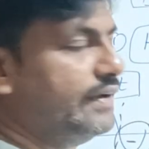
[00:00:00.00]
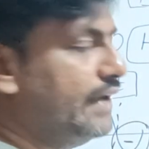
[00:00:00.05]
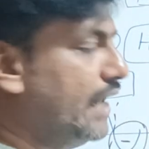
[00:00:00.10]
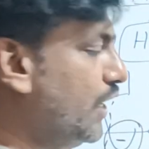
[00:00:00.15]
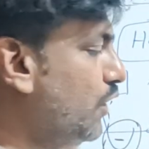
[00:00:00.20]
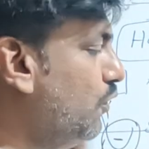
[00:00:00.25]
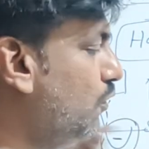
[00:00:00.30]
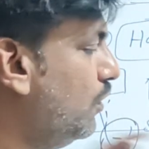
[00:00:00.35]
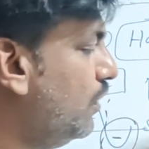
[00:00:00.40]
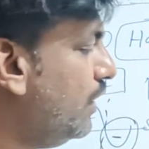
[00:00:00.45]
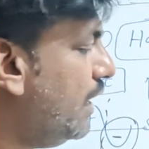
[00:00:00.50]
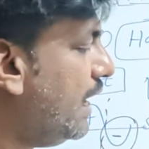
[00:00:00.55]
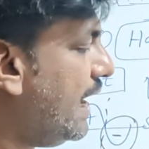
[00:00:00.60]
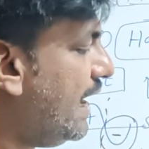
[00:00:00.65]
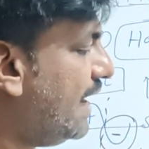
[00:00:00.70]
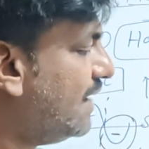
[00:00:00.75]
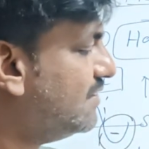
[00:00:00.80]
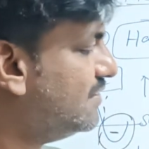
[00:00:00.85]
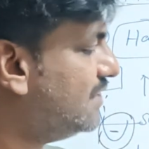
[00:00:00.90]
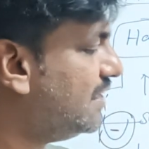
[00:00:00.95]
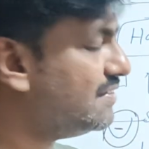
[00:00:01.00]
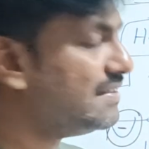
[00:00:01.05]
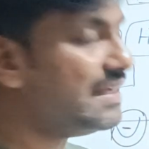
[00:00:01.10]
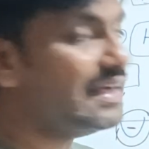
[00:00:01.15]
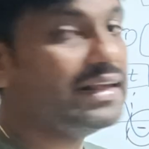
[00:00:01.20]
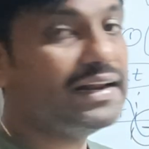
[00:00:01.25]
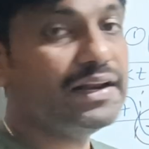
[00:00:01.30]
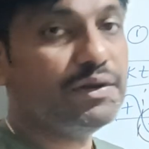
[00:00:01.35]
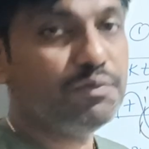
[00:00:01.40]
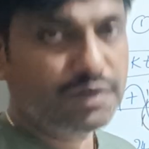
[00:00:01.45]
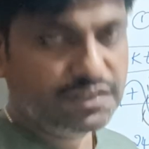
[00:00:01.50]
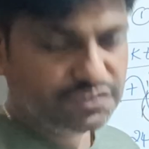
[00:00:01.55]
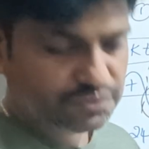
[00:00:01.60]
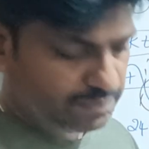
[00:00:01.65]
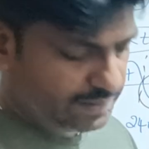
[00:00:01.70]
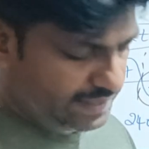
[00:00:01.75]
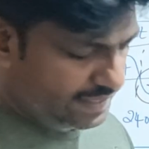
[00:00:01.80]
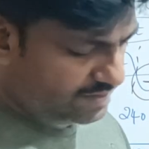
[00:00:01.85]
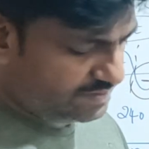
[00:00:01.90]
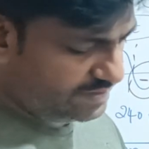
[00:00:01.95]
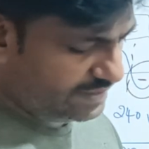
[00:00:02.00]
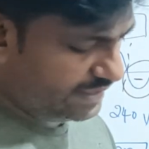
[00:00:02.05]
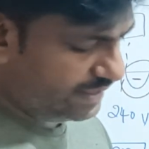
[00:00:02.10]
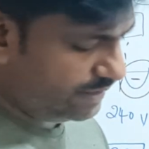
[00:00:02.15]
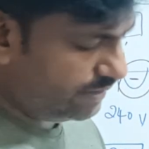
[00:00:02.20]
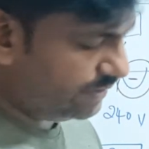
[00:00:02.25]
diode acts as reverse biasing.